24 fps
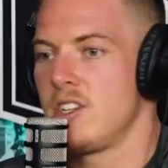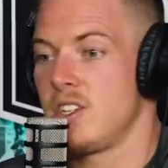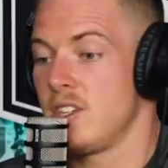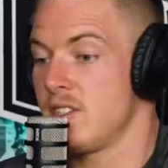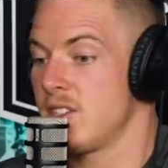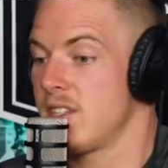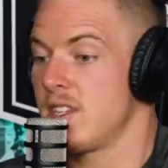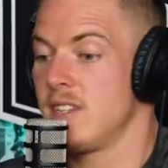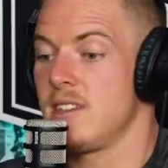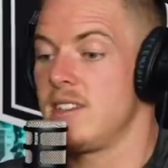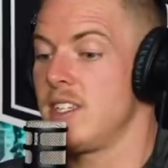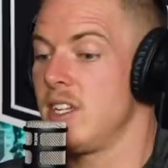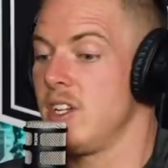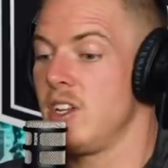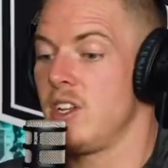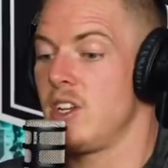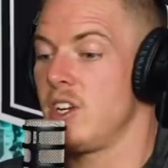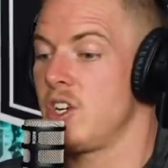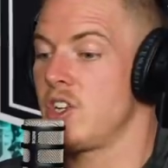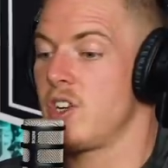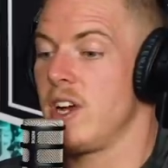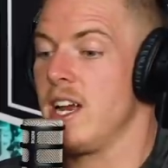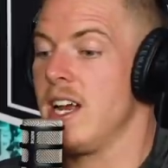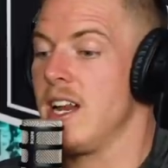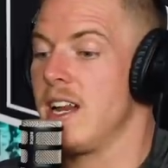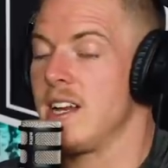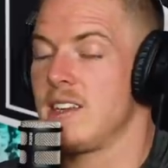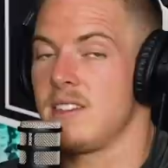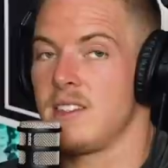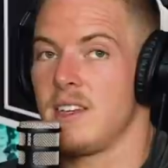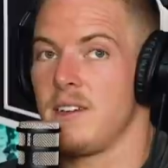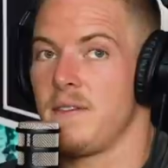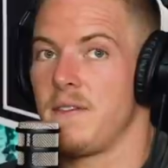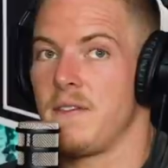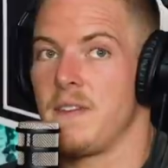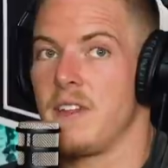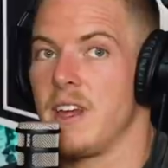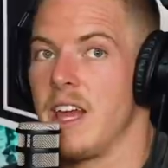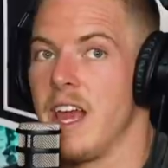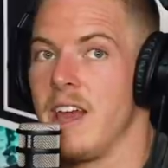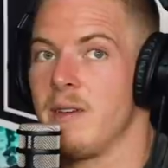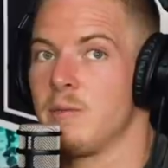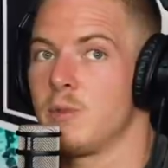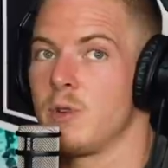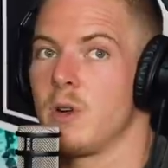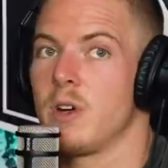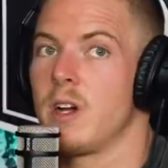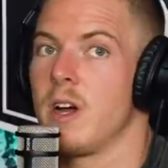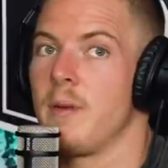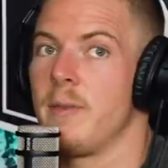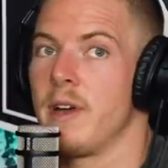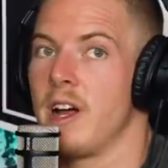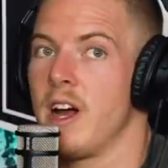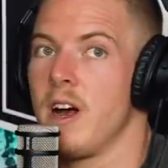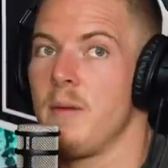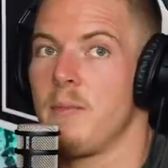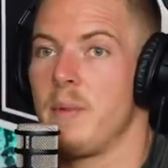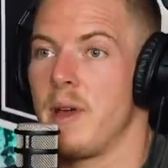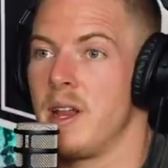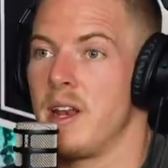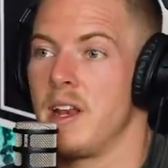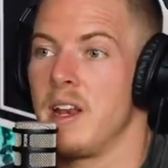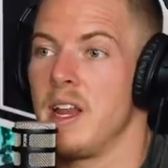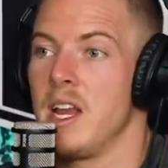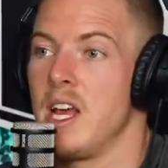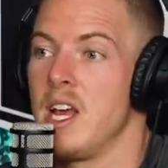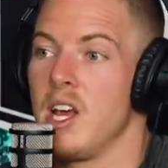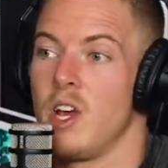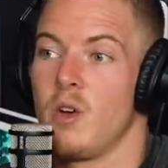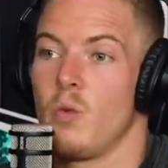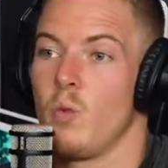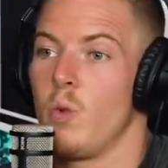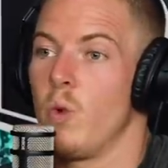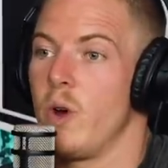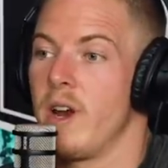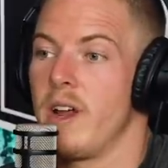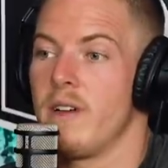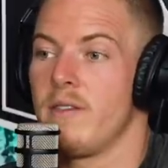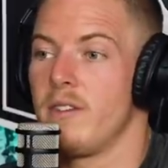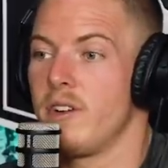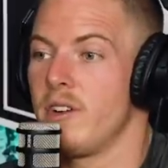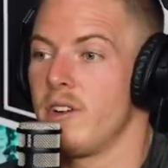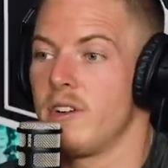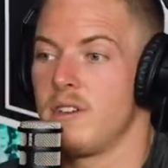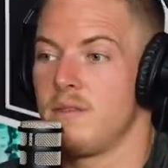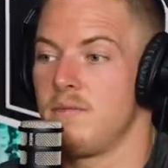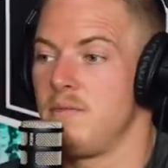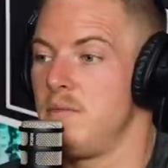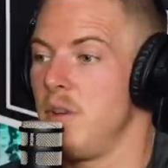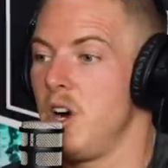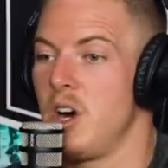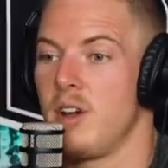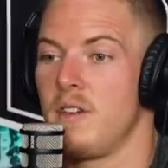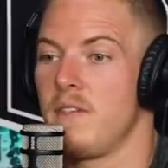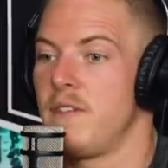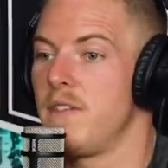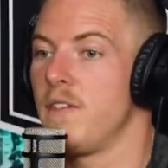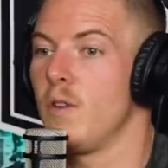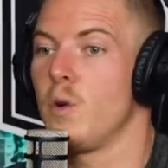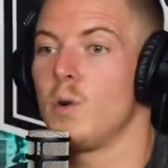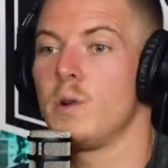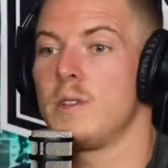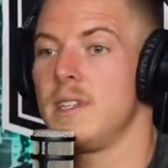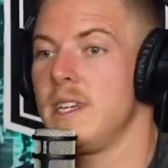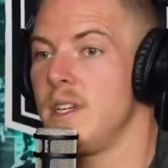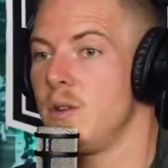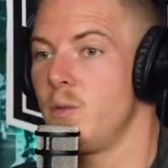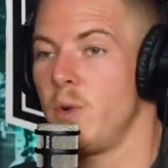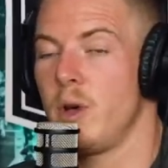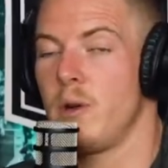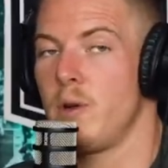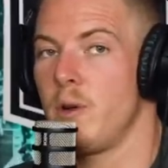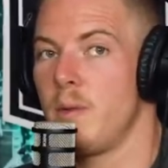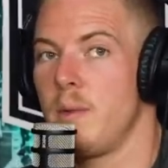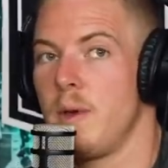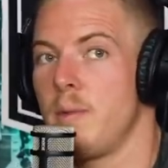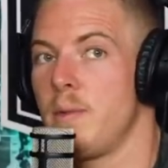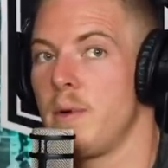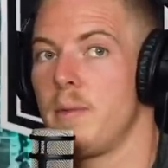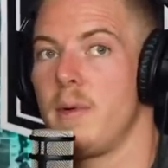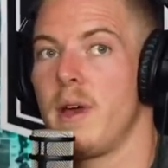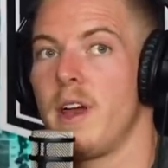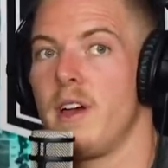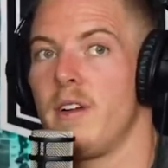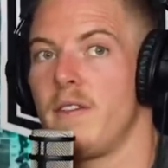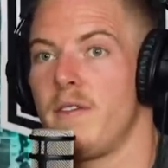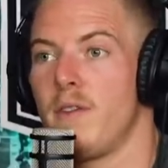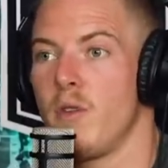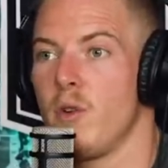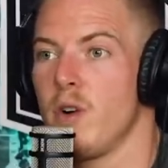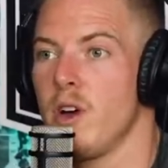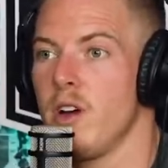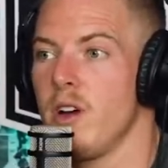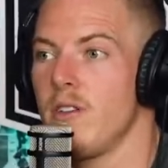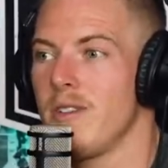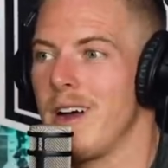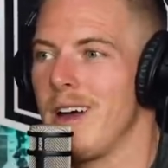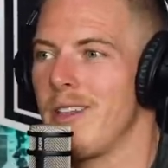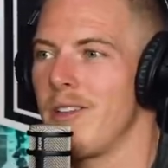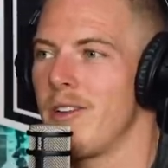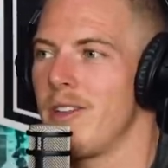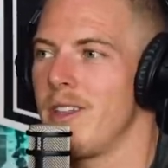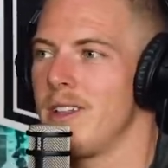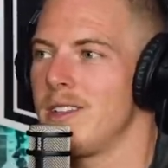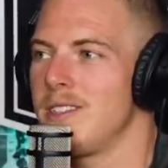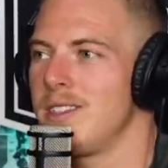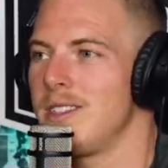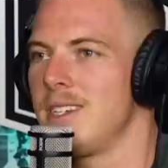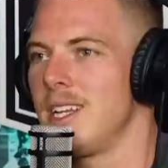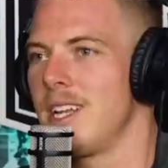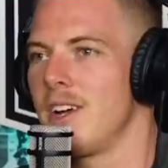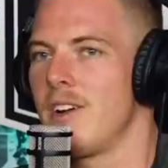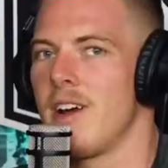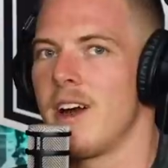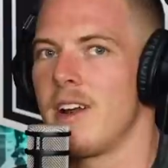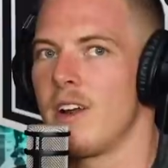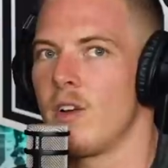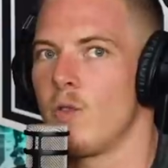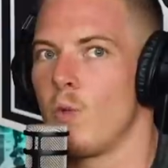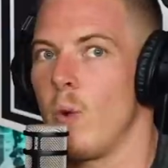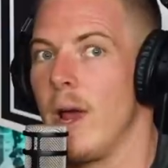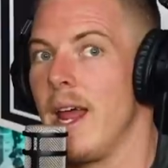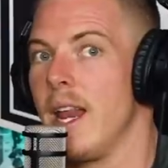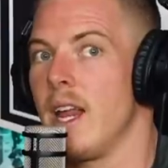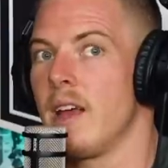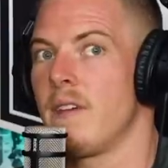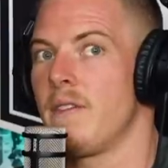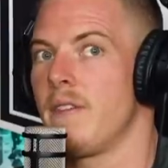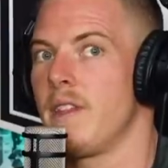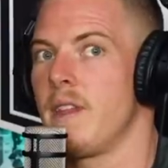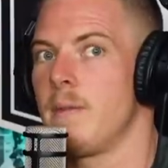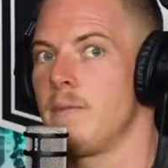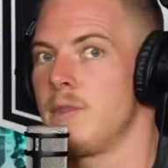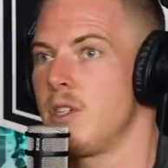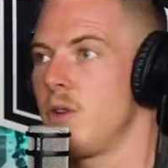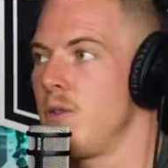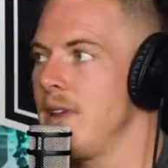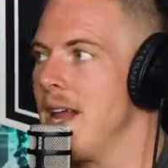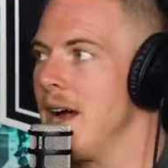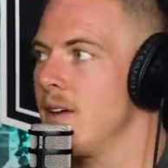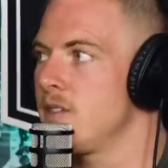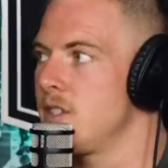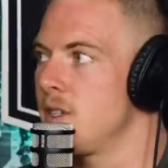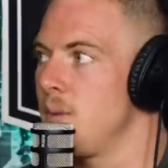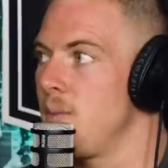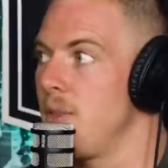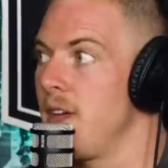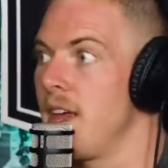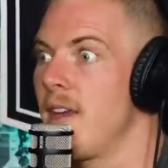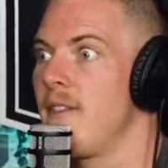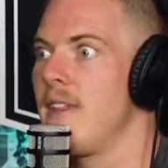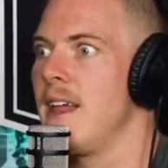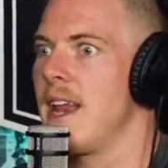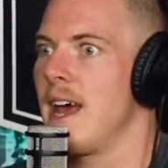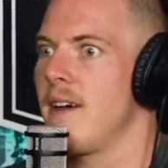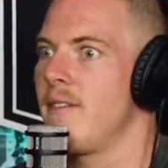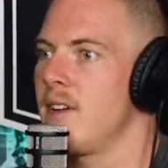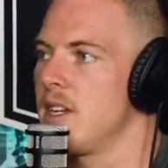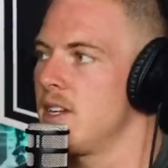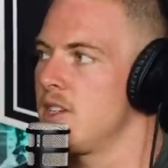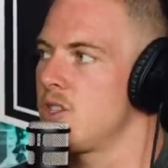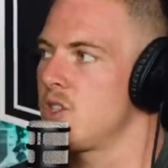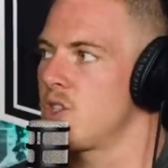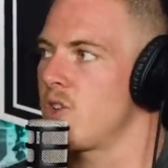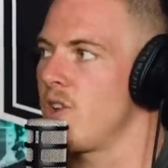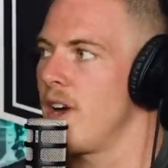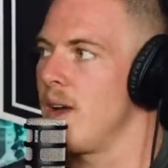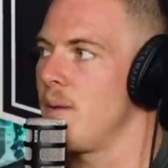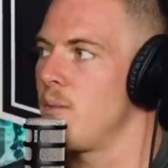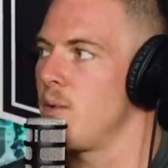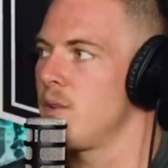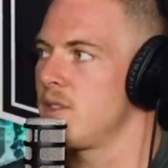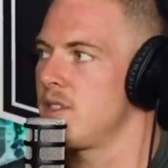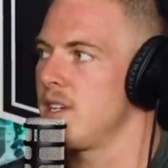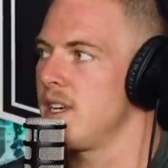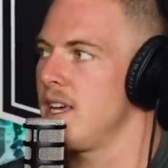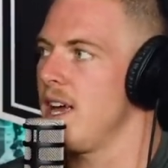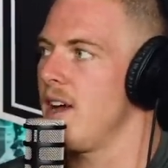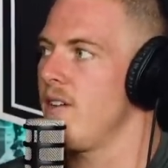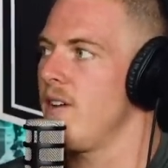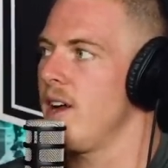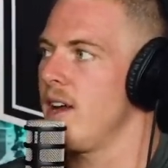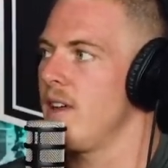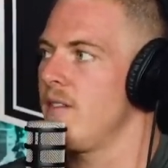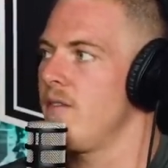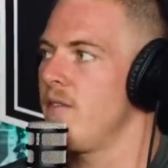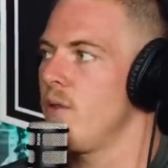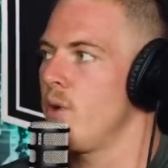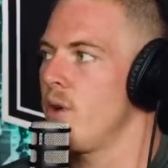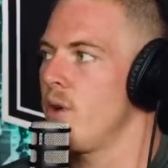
just continue to train as if the games were coming up, and whatever unfolded, we would be prepared for it rather than sitting around and waiting for them to announce something and then having to scramble to get ready